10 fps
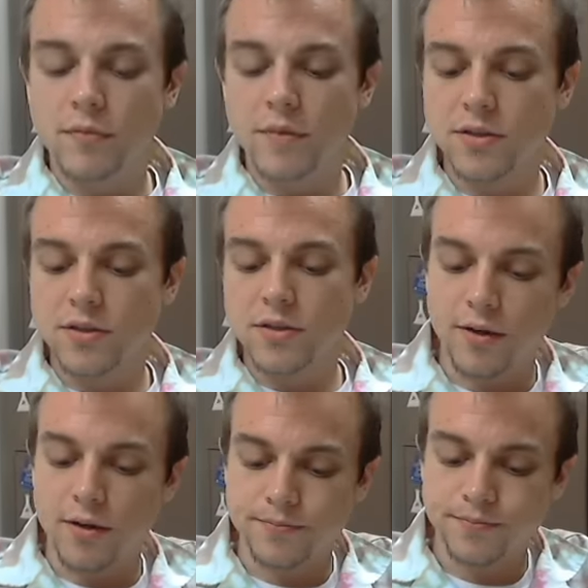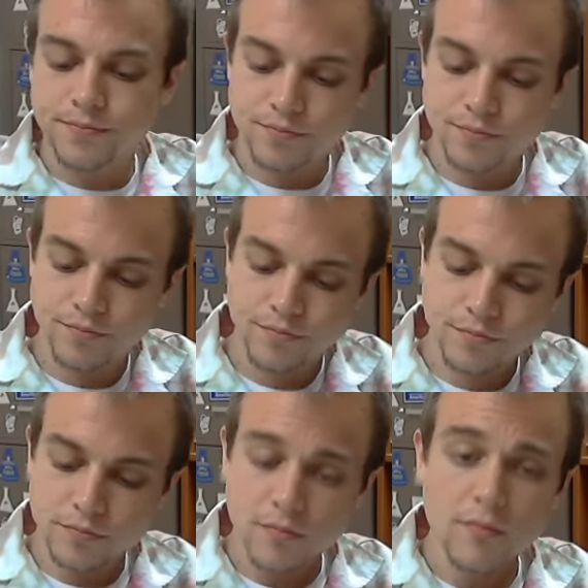This will help.
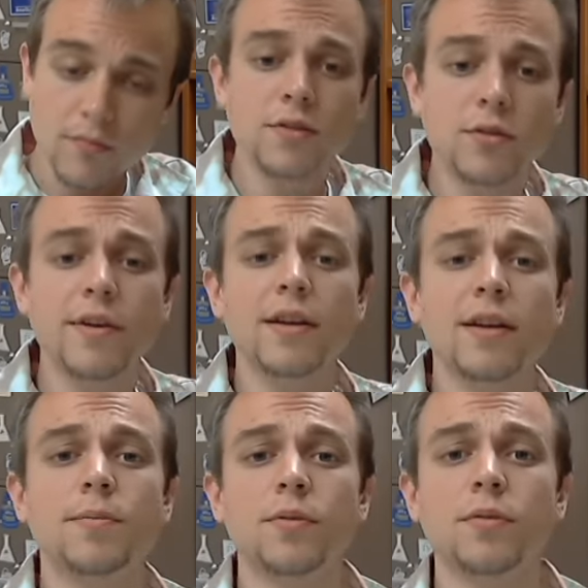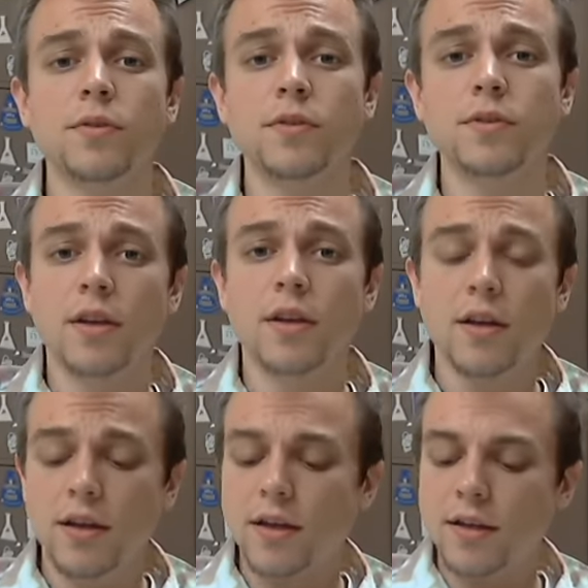So we've got a couple rules.
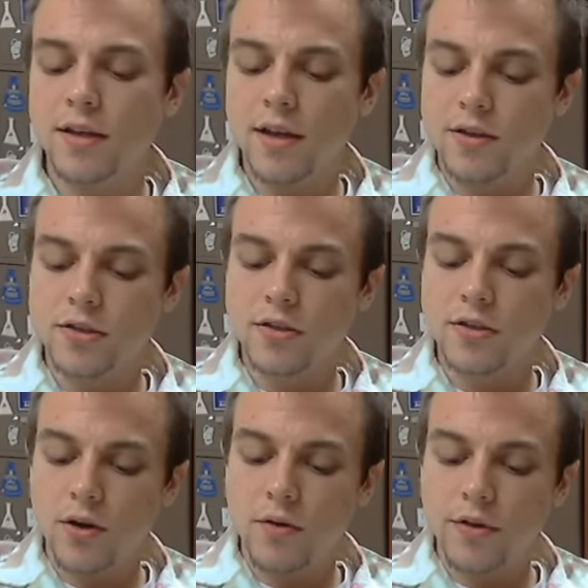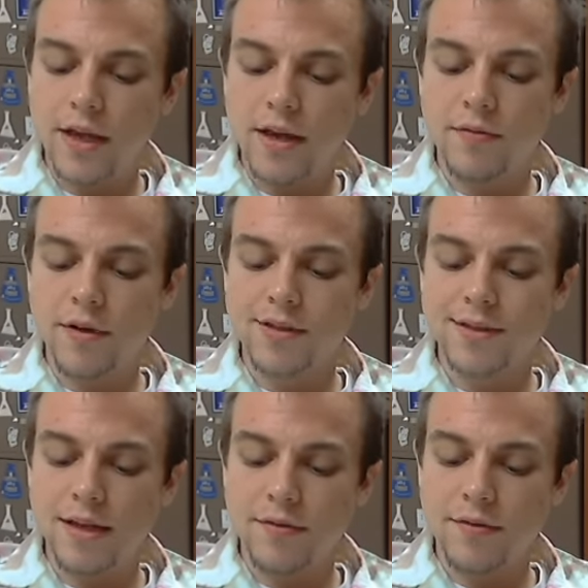Okay, so if
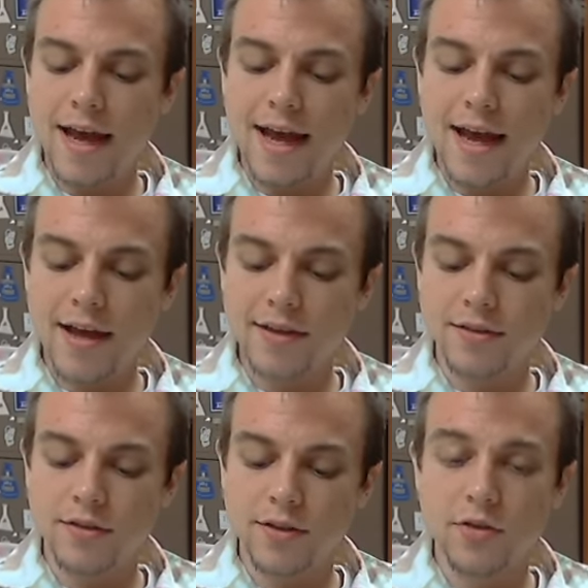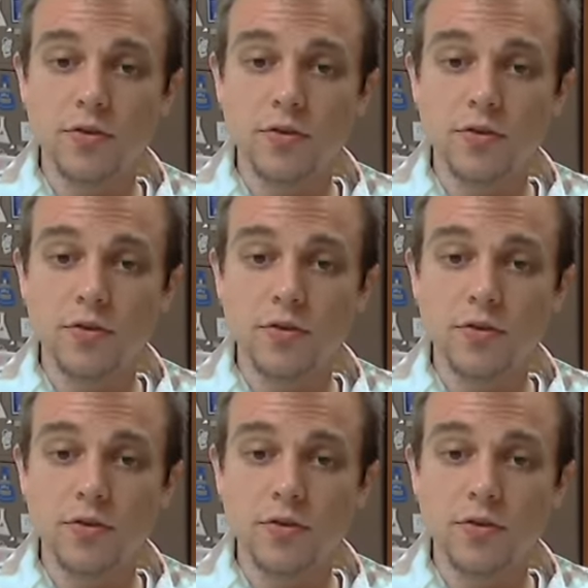it has the